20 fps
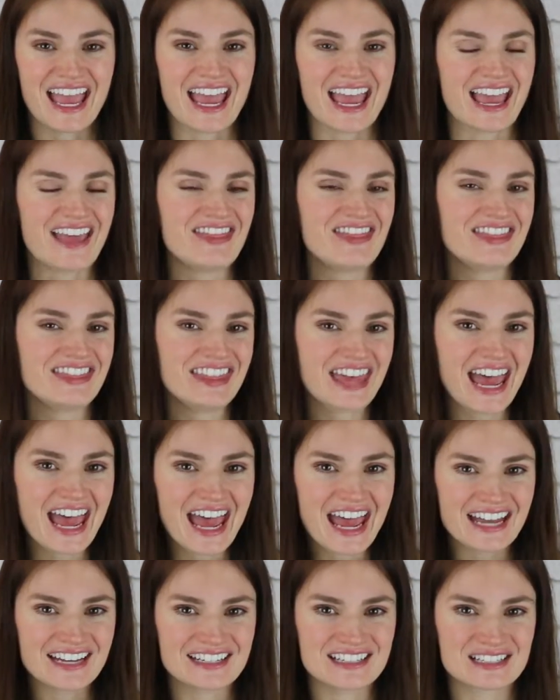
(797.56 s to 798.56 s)
And
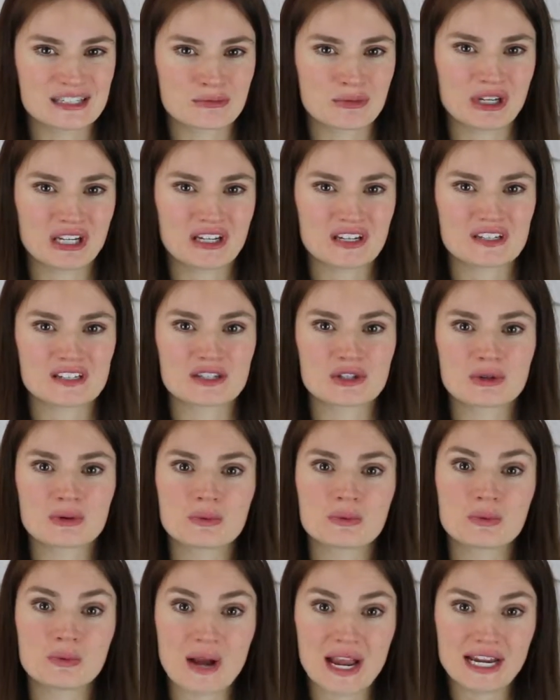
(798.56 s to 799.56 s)
that is because the
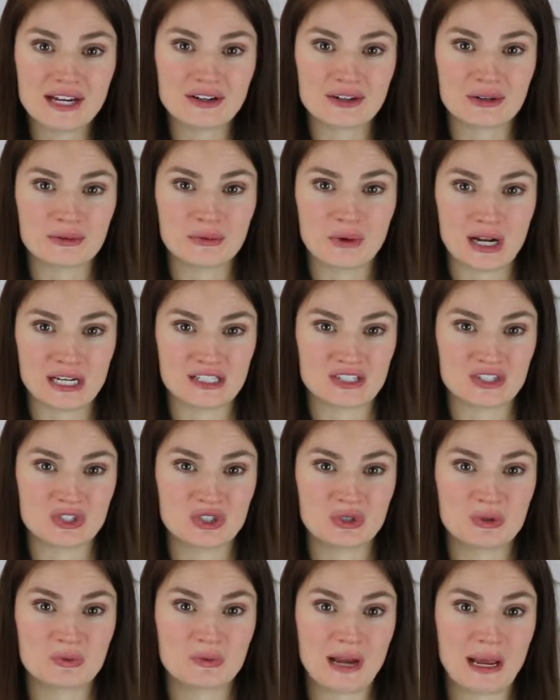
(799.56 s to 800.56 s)
writer wants
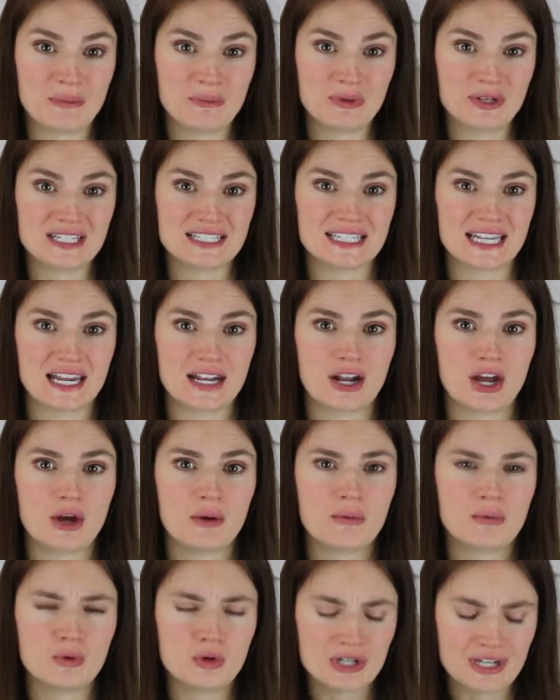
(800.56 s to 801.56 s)
to represent a
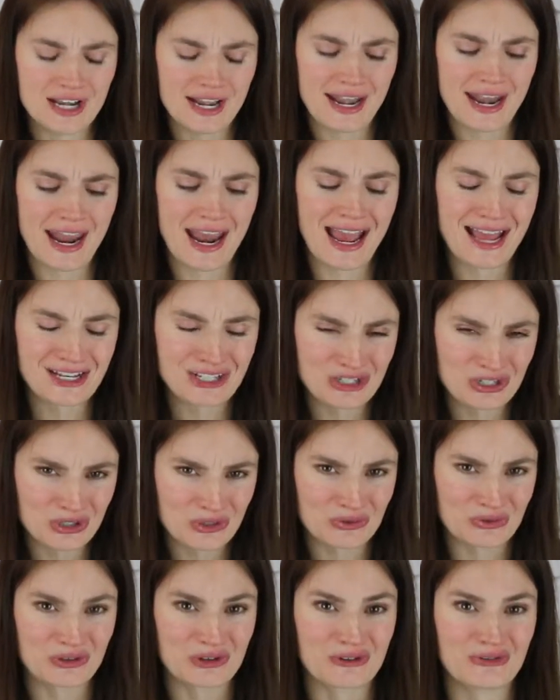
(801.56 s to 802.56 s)
more
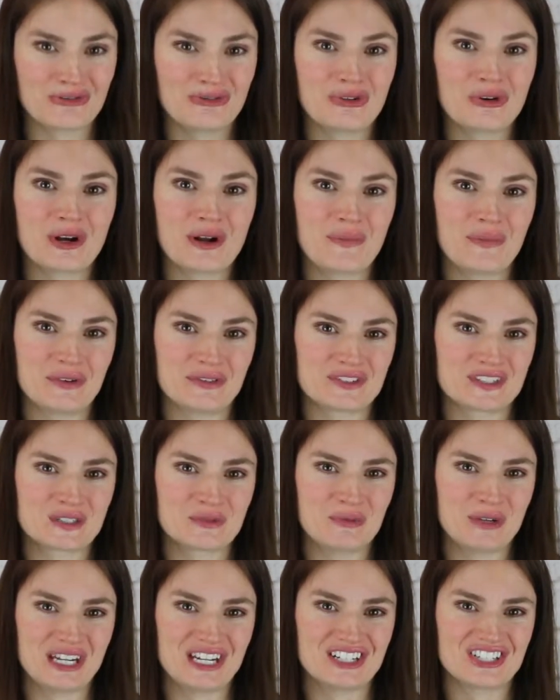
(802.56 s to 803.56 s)
natural form of
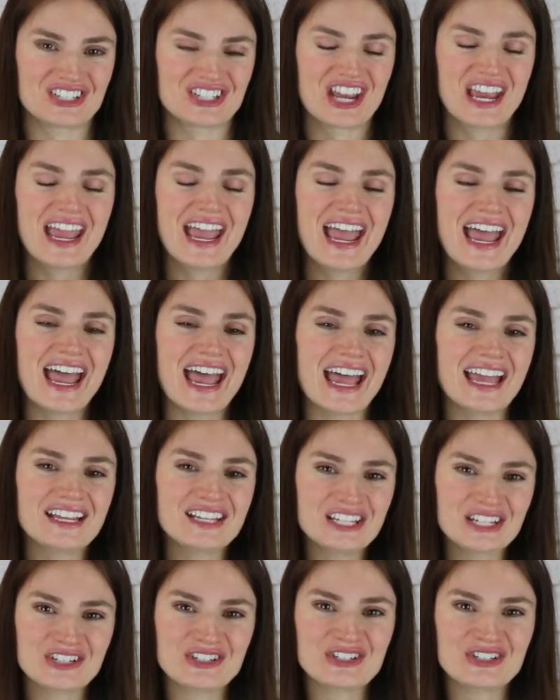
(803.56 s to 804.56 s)
speech,
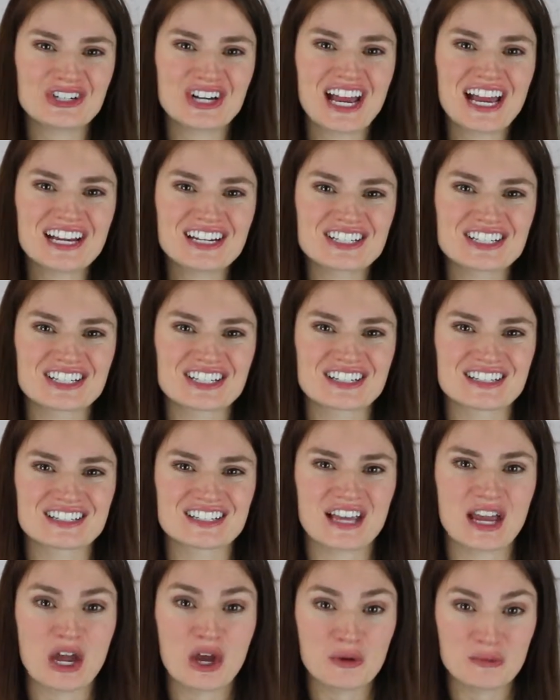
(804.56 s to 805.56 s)
and contractions
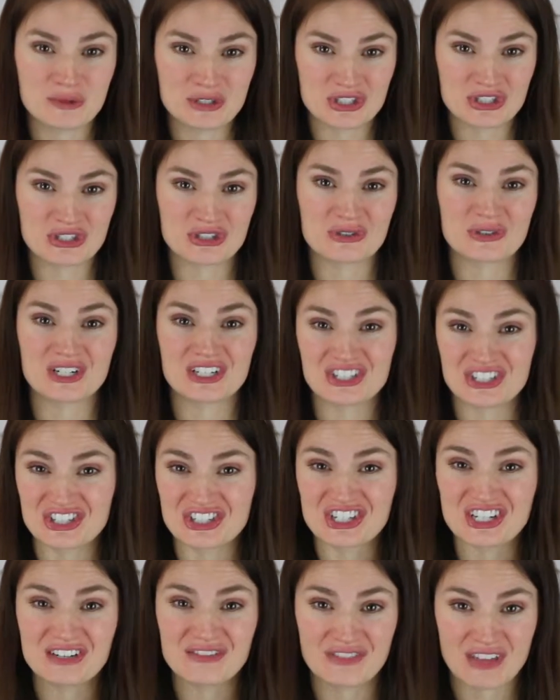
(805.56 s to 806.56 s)
help to
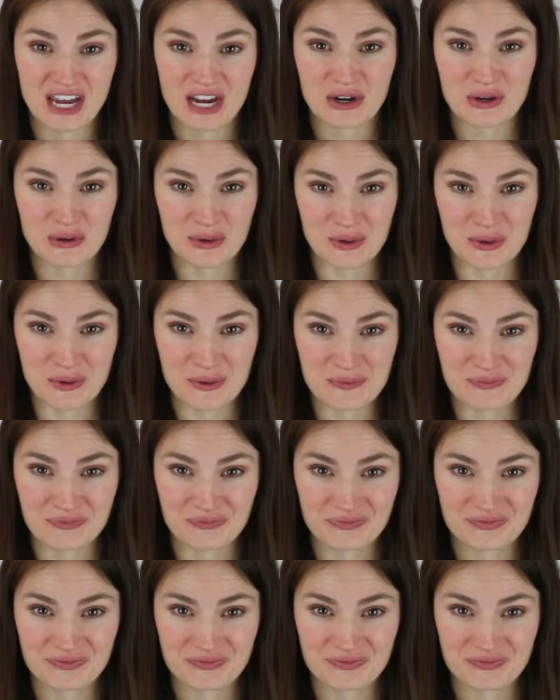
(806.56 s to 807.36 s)
achieve that goal.